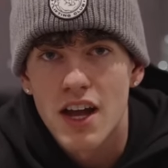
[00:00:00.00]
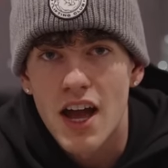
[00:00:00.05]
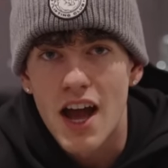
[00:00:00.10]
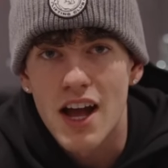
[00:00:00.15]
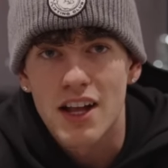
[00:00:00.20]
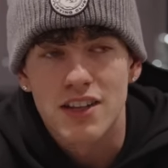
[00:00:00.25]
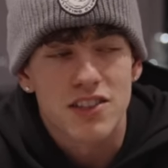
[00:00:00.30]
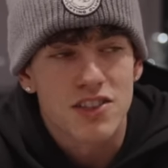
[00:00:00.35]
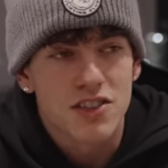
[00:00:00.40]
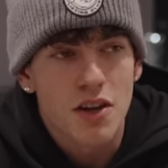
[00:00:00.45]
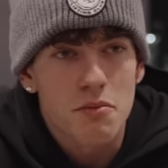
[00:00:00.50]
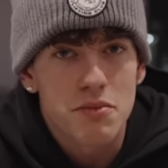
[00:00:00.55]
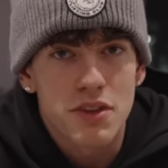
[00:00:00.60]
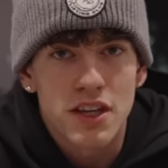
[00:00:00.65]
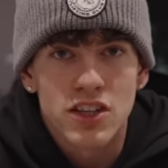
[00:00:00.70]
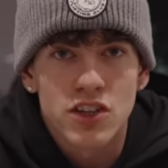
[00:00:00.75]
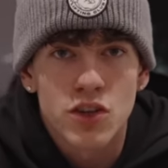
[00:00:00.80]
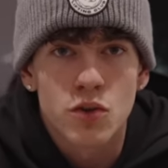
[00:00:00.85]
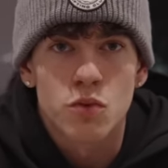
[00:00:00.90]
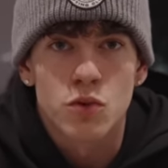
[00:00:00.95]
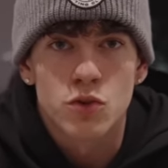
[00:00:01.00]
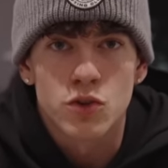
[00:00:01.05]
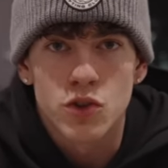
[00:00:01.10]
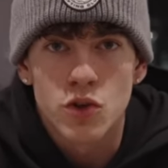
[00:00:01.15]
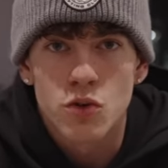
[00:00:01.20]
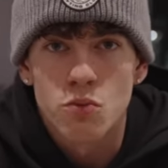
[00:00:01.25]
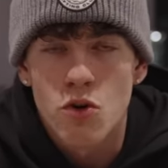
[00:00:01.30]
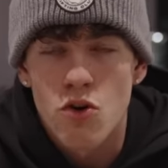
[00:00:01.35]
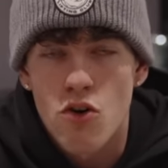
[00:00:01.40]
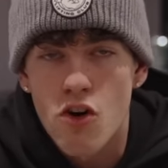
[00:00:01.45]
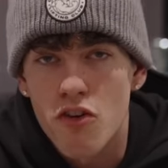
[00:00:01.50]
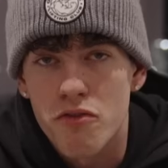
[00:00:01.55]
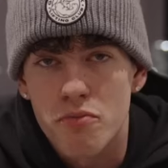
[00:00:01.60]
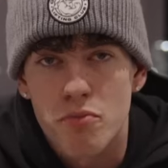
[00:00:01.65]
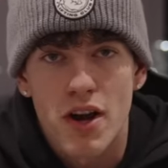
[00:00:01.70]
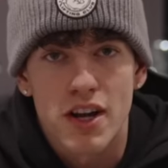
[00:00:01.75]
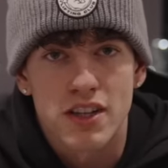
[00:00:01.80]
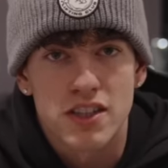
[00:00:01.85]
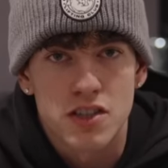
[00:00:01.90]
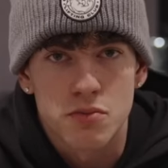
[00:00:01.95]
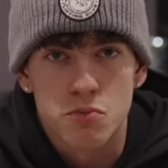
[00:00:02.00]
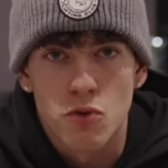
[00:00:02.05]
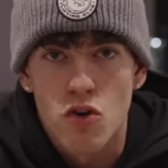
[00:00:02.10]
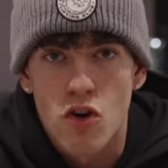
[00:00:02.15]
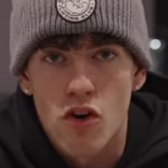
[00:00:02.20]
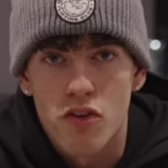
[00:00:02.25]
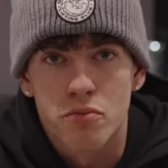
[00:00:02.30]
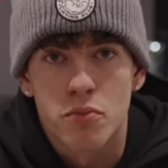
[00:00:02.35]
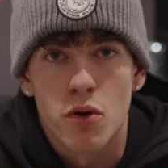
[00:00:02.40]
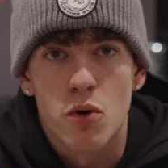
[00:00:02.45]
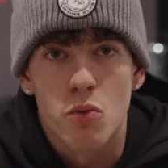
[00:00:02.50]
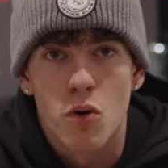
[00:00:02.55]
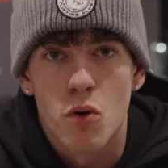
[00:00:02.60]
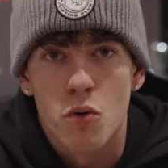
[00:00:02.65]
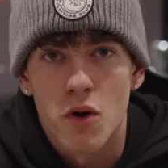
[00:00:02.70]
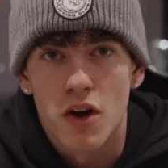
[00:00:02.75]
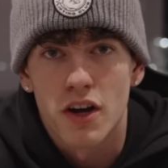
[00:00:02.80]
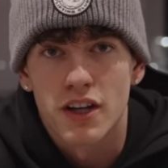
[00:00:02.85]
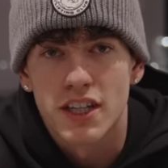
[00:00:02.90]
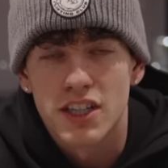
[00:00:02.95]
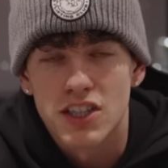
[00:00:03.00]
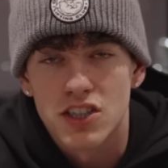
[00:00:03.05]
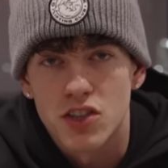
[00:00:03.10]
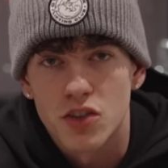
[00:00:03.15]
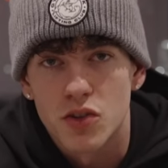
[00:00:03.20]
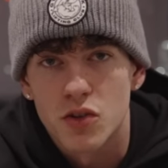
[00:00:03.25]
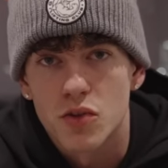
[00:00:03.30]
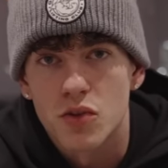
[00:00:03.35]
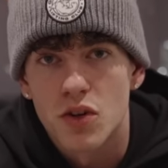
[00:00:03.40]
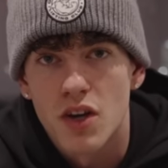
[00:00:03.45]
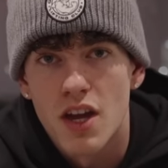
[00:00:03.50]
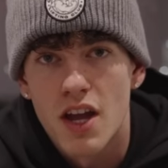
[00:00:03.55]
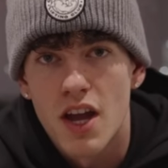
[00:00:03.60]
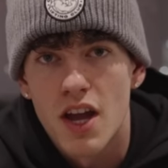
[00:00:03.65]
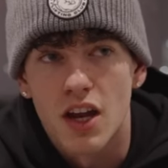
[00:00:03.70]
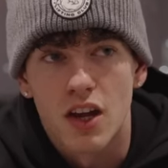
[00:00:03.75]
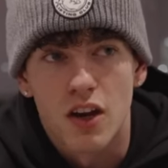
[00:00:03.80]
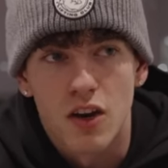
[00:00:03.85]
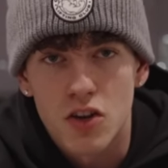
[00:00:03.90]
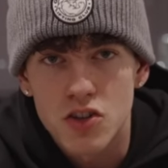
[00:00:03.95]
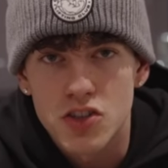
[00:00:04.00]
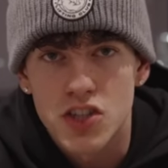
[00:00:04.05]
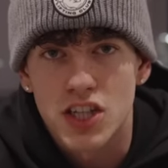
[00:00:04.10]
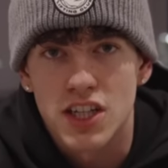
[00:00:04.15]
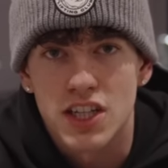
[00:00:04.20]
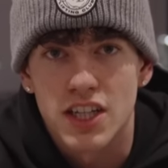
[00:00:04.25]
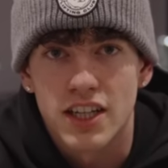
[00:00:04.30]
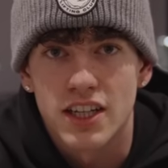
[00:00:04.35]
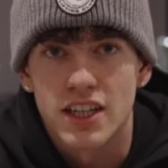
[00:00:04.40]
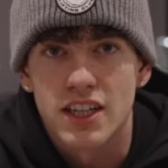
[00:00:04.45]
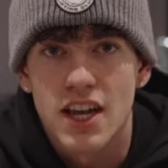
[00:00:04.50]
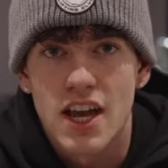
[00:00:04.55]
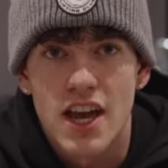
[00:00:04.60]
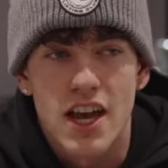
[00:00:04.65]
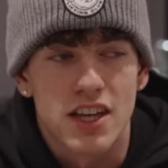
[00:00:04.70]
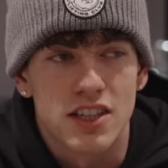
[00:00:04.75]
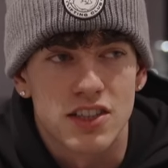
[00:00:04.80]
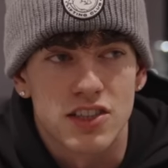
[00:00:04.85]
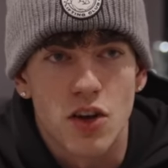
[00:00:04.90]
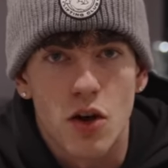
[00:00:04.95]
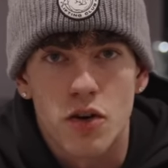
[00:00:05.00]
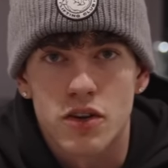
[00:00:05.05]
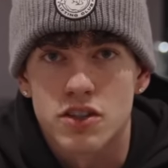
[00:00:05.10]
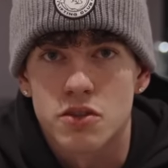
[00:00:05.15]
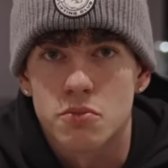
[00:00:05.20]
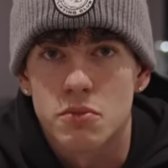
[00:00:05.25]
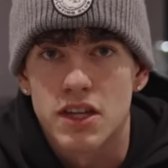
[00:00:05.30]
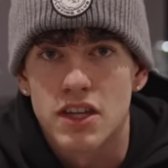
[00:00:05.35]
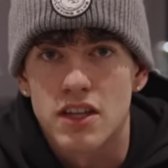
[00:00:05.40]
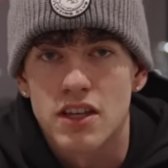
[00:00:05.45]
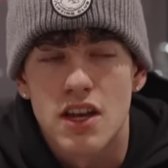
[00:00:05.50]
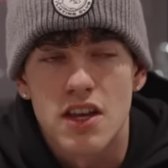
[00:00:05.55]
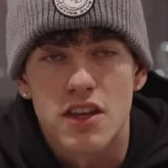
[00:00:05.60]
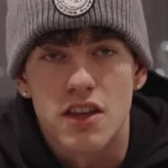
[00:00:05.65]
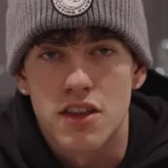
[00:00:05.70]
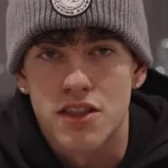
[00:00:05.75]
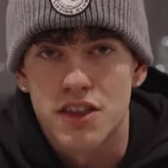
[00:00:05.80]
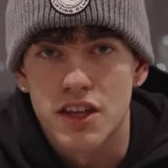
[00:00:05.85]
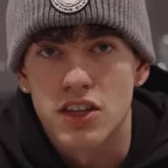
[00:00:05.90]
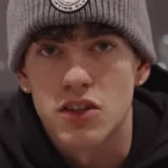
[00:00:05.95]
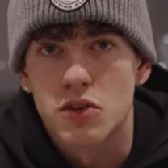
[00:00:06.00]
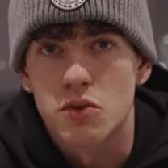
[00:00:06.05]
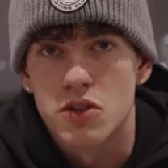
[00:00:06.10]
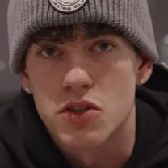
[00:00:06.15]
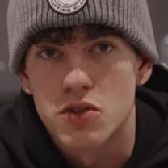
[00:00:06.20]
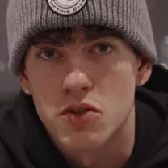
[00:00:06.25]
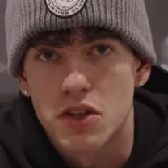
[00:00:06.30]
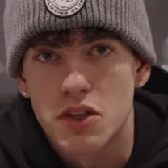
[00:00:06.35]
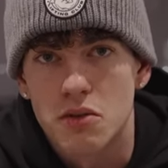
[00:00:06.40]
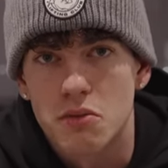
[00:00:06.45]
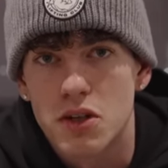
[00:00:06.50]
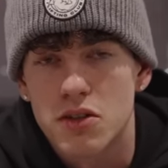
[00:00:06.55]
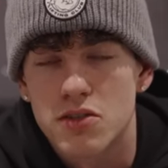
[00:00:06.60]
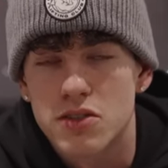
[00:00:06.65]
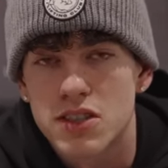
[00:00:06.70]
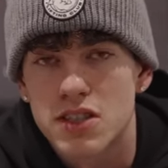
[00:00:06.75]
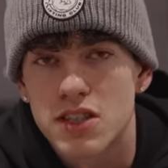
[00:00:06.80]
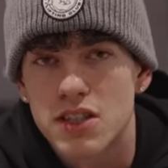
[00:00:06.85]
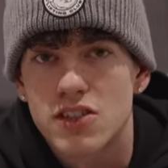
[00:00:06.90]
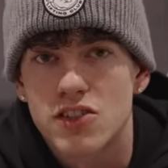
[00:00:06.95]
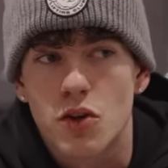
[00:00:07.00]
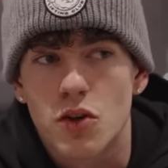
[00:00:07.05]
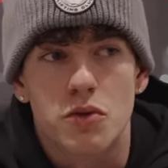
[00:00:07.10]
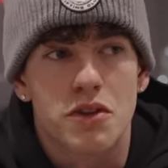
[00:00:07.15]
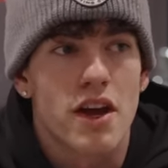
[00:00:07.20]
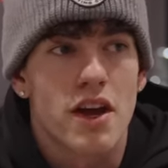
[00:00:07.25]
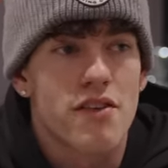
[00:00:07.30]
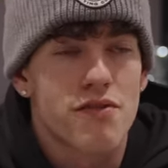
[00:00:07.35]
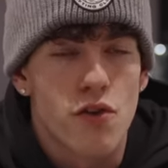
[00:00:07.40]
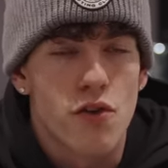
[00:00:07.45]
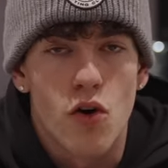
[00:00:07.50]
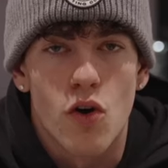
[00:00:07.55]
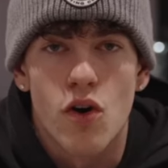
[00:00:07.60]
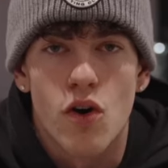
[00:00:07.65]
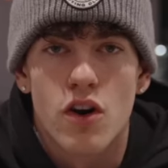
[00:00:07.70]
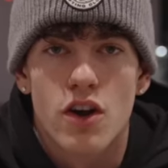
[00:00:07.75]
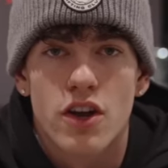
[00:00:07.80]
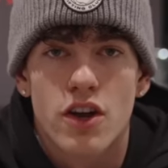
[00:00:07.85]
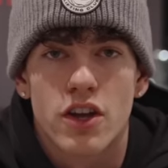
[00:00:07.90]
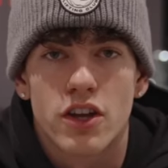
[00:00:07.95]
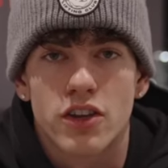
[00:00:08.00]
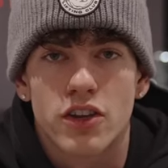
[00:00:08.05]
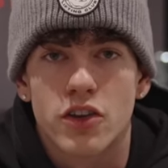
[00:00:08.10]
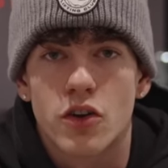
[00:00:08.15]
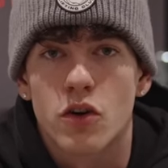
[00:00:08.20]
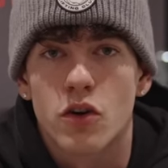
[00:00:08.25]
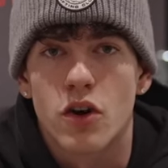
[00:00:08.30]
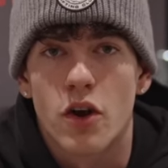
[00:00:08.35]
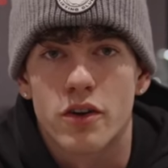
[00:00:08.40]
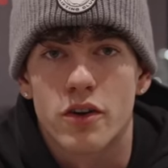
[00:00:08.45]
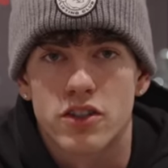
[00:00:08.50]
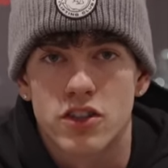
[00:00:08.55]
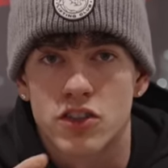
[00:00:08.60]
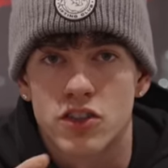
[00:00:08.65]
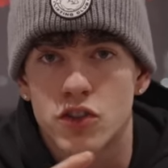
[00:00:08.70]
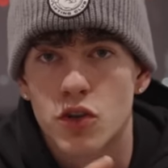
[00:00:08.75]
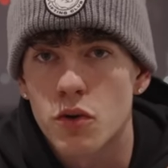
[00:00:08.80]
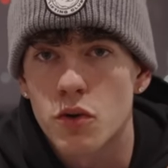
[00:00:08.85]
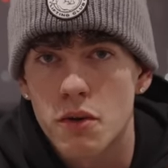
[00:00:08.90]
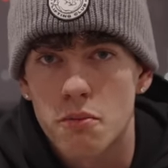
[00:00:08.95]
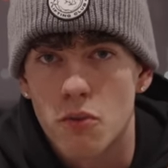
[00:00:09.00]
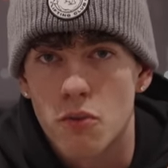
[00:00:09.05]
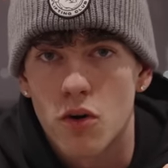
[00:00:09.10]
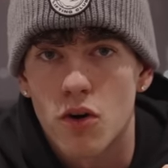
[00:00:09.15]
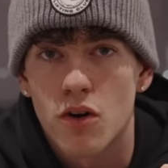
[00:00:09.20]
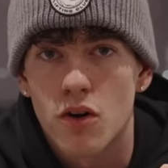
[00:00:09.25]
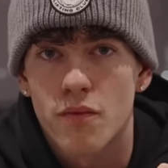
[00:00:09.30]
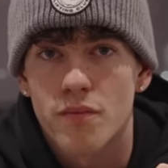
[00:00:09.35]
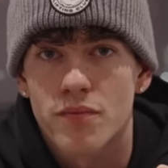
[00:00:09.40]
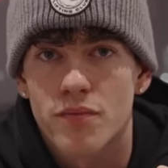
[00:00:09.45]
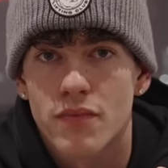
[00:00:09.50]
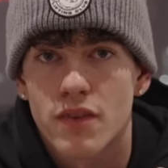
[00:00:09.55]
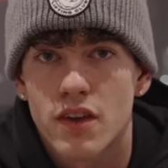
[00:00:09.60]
And something you will do more of, practice more of, put more work into, logically, is going to be the thing you enjoy the most. So therefore, you're going to do it more,